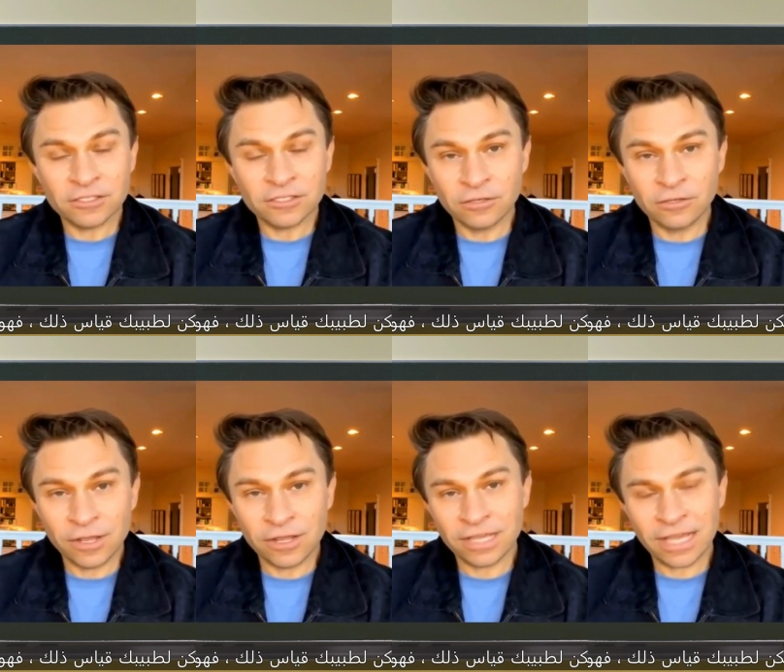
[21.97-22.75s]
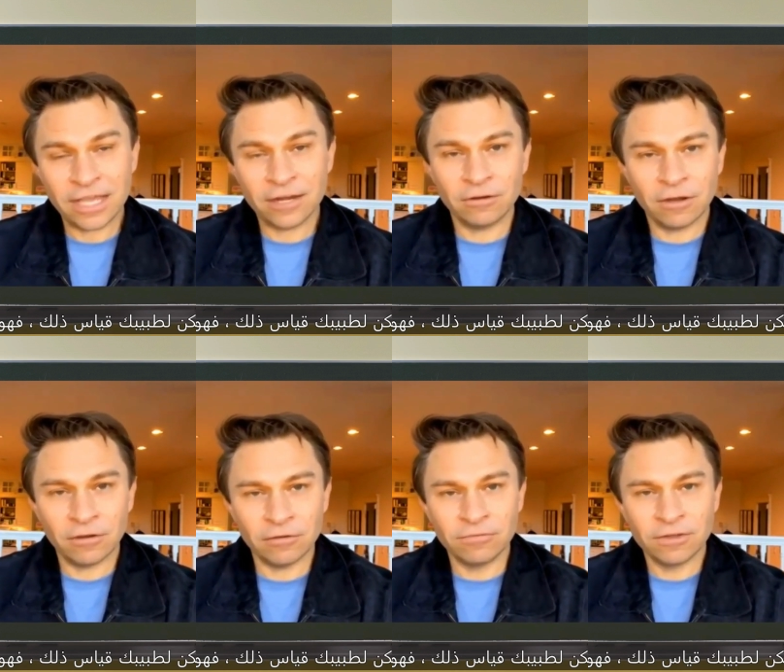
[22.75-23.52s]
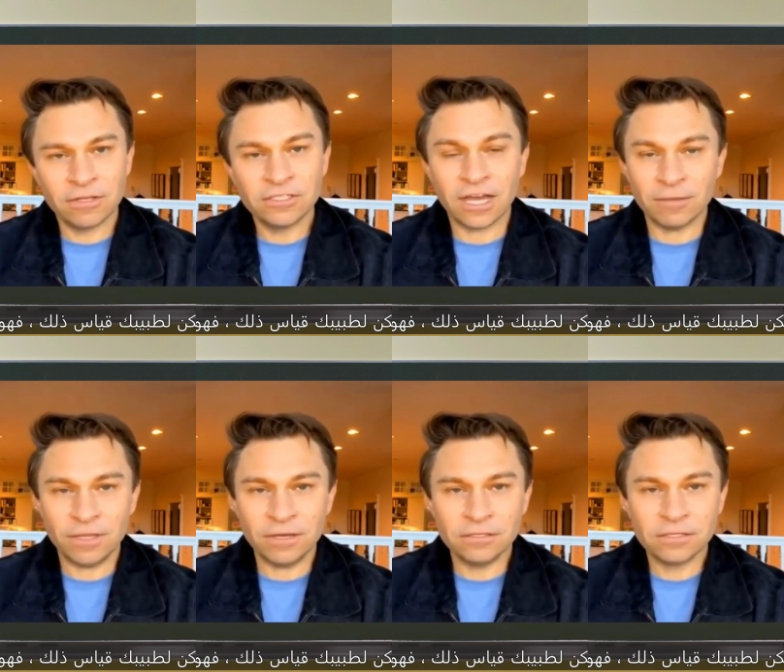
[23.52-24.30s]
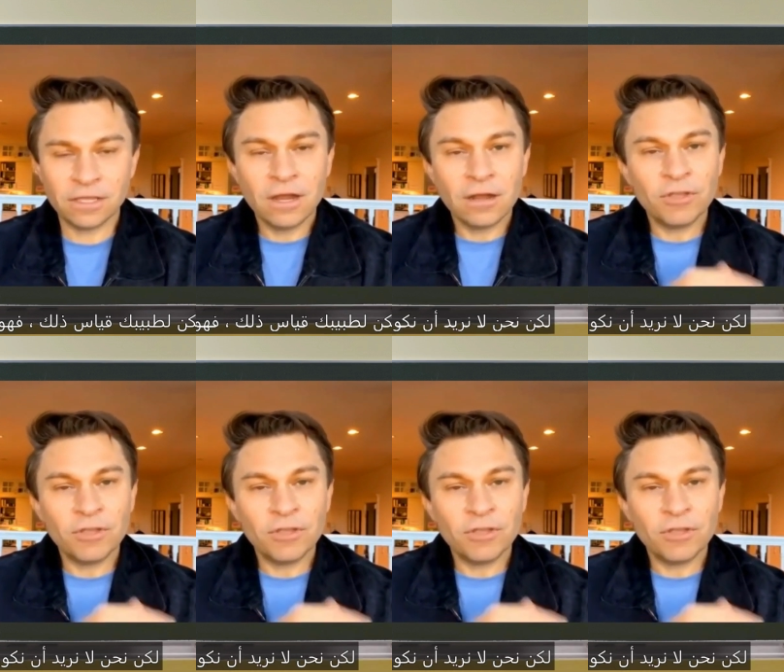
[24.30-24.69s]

and it's a good indicator of diabetes.